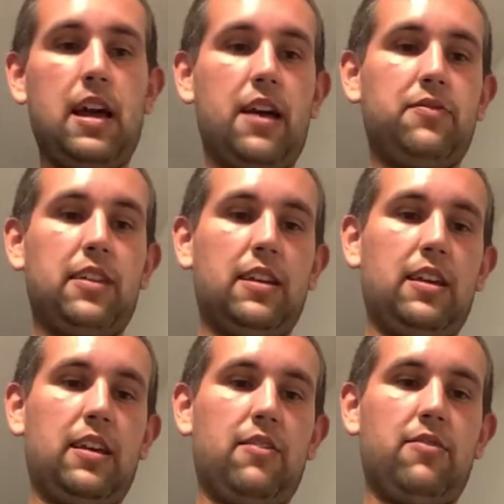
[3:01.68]
have to
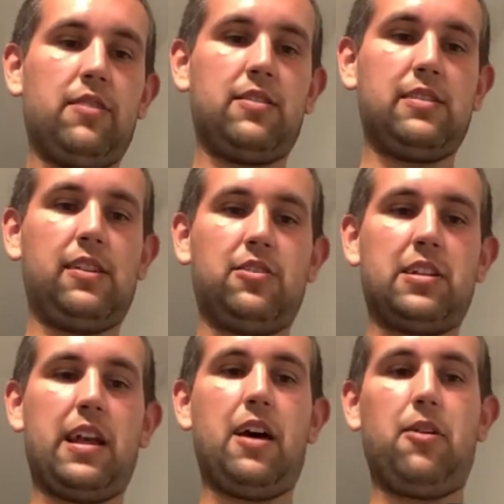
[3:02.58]
give the Steelers
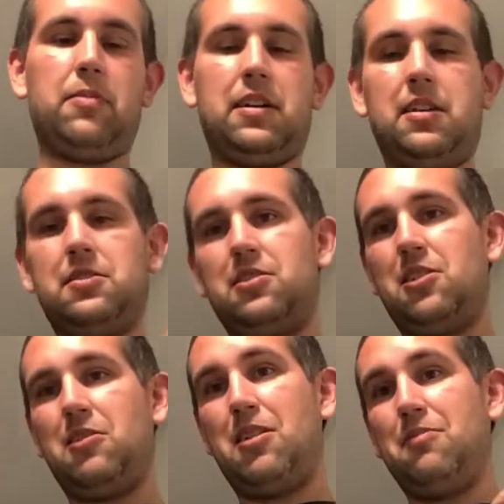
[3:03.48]
an L because, you
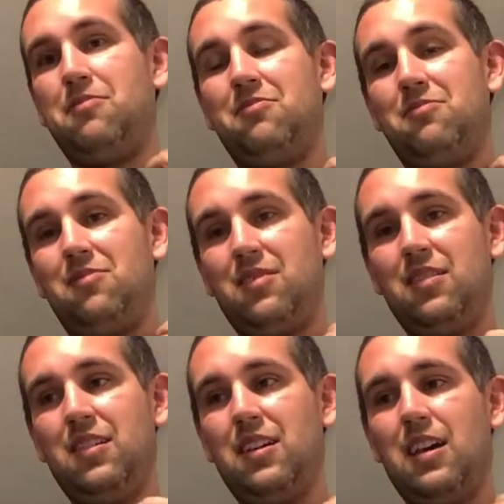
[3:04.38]
know, I'm
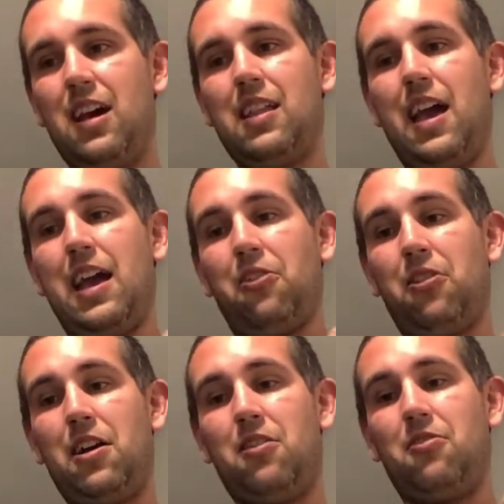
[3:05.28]
an
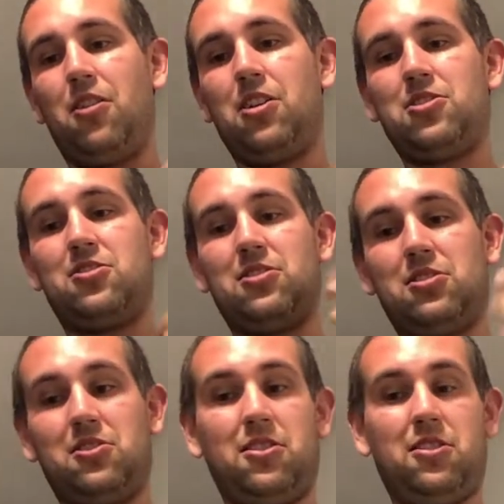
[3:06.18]
angry Aaron Rodgers is
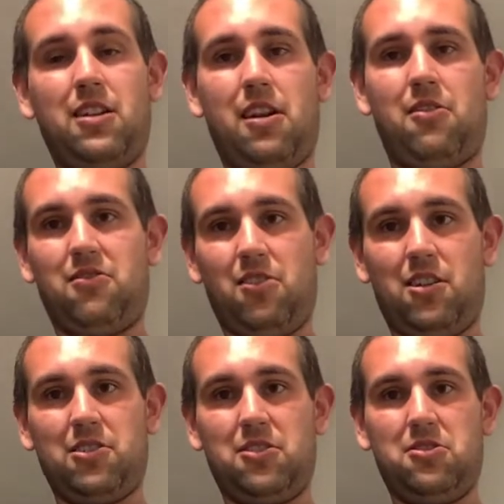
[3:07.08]
a good Aaron
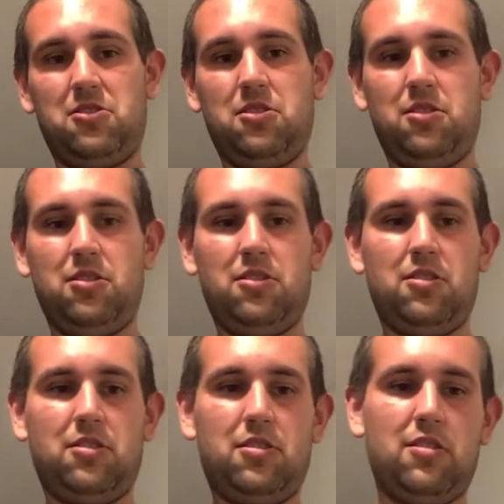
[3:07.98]
Rodgers.
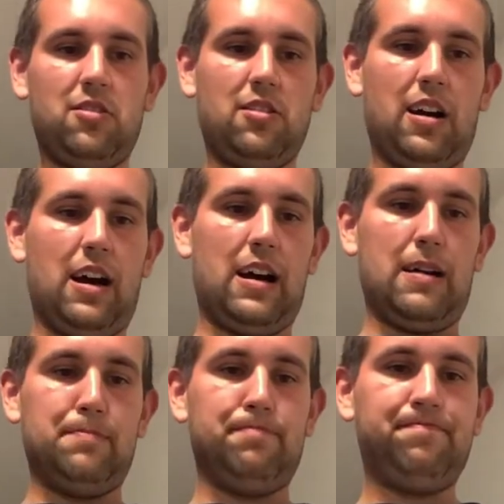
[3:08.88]

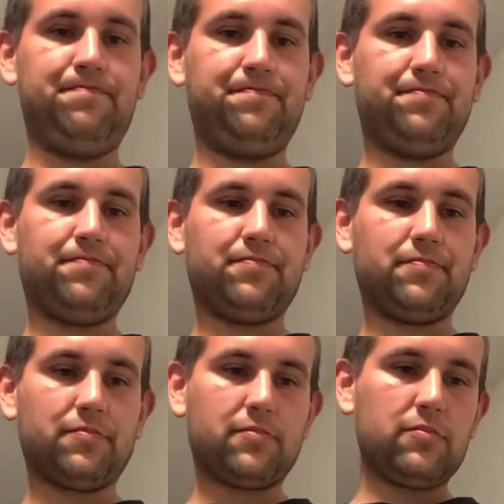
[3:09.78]

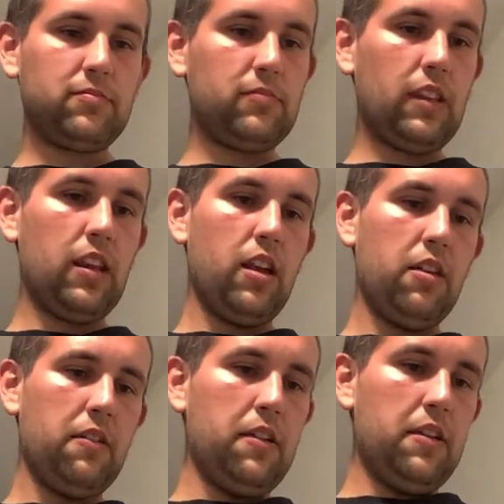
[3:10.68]

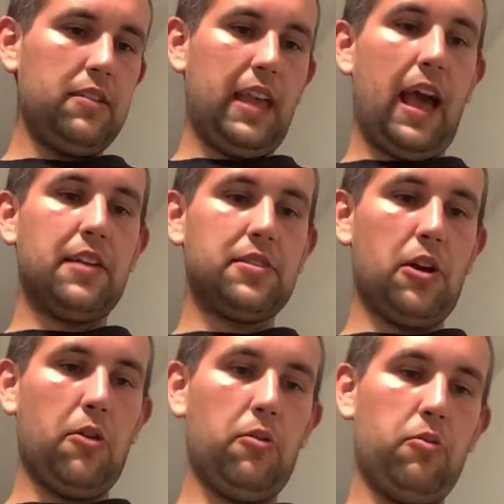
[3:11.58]
So
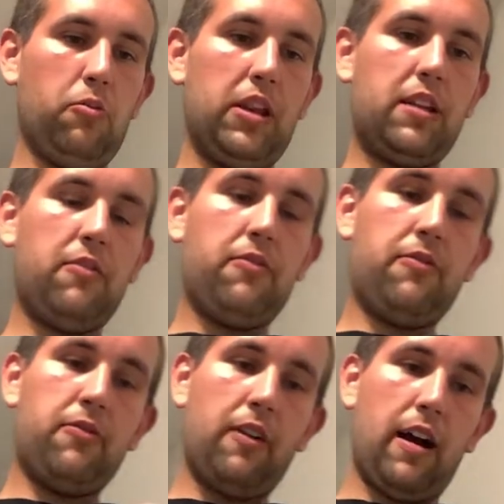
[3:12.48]
week
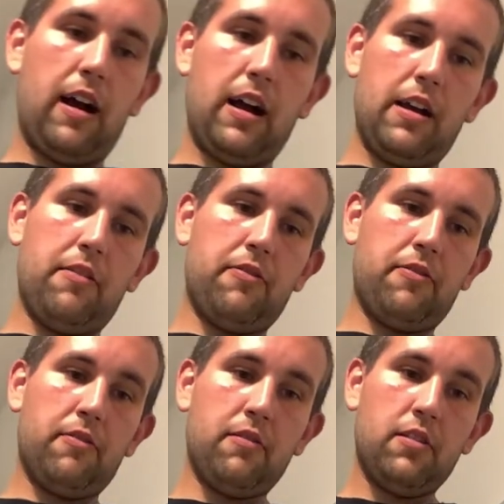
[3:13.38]

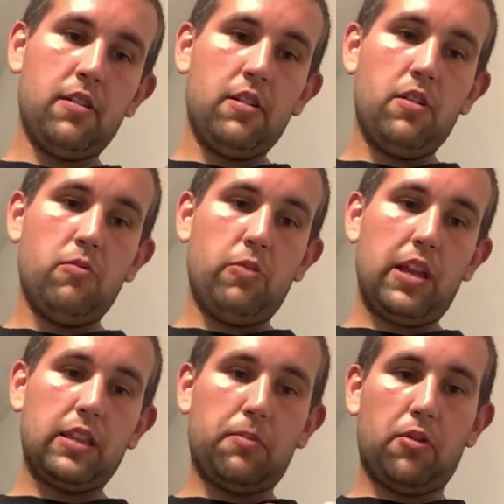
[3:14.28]
five, we
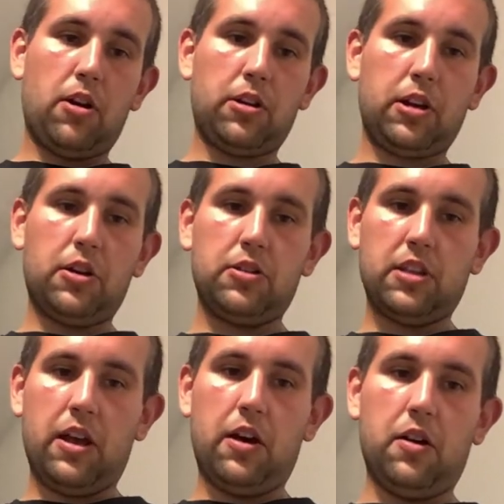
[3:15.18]
get the Broncos
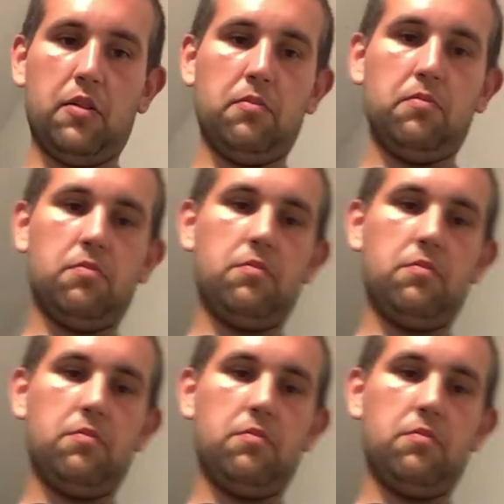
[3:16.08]
at home.